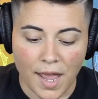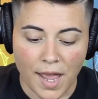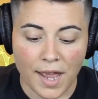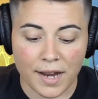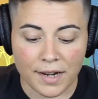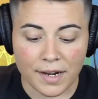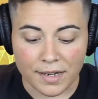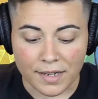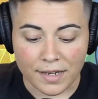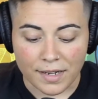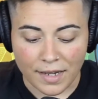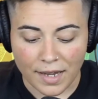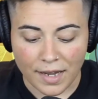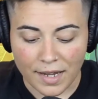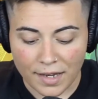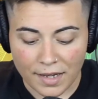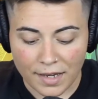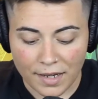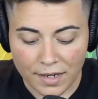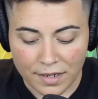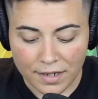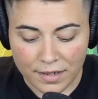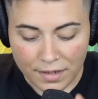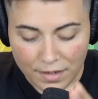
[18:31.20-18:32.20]
And
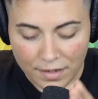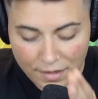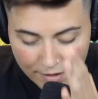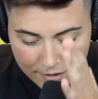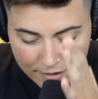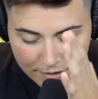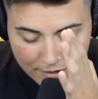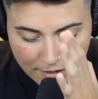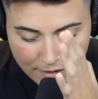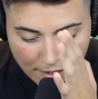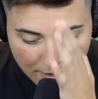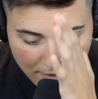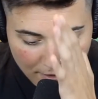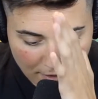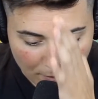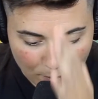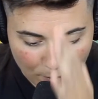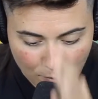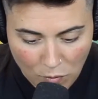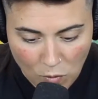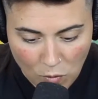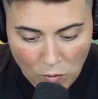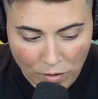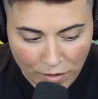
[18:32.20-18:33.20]
again, it's taking
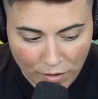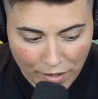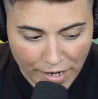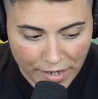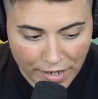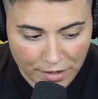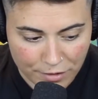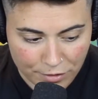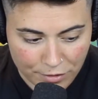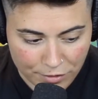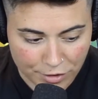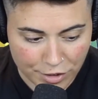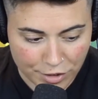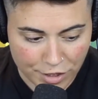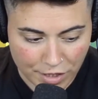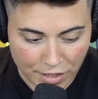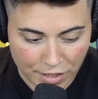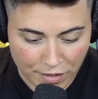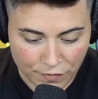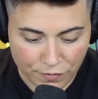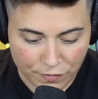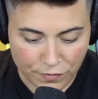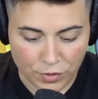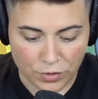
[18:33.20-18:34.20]
more
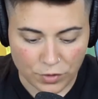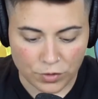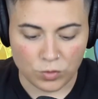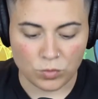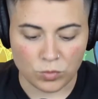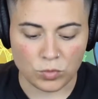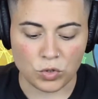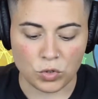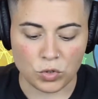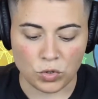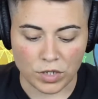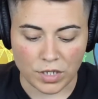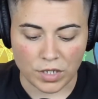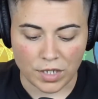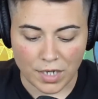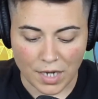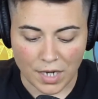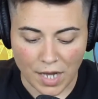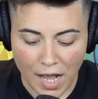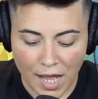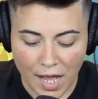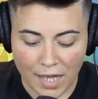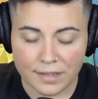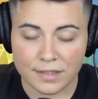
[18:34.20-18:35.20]
energy for you to
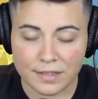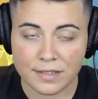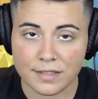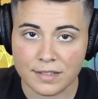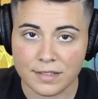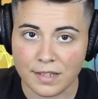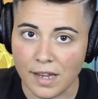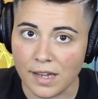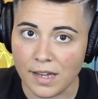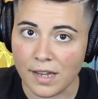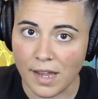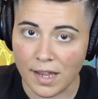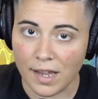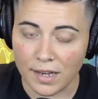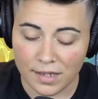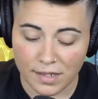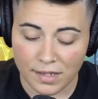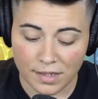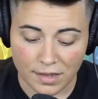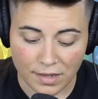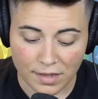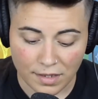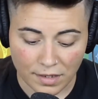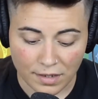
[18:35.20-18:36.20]
not say
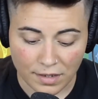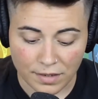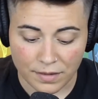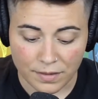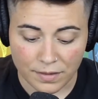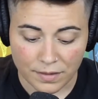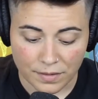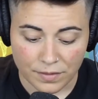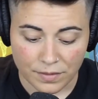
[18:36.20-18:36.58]
anything.